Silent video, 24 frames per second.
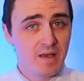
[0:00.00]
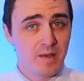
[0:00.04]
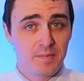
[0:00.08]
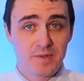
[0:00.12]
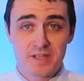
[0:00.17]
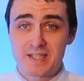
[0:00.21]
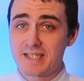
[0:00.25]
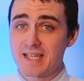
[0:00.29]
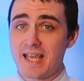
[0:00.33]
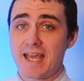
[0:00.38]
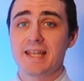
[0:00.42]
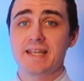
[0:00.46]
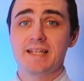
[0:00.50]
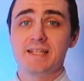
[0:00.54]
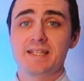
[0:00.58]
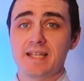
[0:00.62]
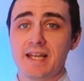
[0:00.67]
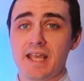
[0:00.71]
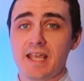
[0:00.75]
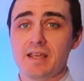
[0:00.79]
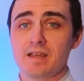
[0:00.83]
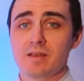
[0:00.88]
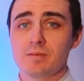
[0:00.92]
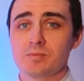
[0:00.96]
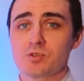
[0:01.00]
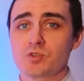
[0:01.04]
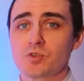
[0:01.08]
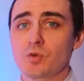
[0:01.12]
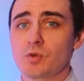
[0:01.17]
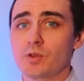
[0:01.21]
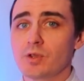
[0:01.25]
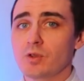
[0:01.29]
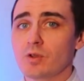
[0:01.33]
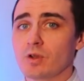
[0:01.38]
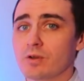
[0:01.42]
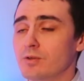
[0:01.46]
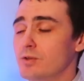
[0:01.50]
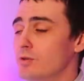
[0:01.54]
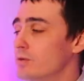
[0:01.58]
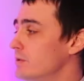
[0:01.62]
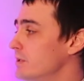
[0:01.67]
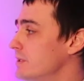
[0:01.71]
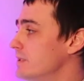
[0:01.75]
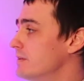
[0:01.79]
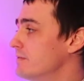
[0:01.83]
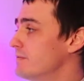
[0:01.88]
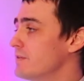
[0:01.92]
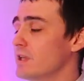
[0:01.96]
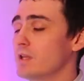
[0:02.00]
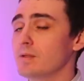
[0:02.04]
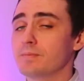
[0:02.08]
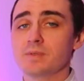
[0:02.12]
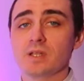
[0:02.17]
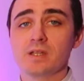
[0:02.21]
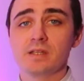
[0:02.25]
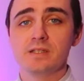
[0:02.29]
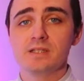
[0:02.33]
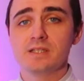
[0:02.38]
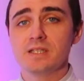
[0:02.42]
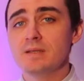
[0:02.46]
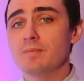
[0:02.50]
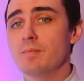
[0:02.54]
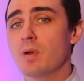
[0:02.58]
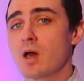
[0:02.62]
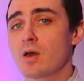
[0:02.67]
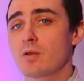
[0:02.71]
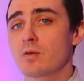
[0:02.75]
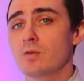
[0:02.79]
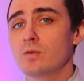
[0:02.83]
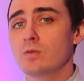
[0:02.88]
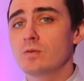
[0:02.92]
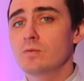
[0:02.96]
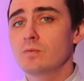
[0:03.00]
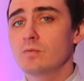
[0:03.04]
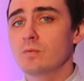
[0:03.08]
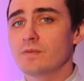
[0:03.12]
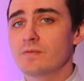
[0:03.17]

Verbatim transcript: I'm excited today. I'm showing you our newly developed LED model.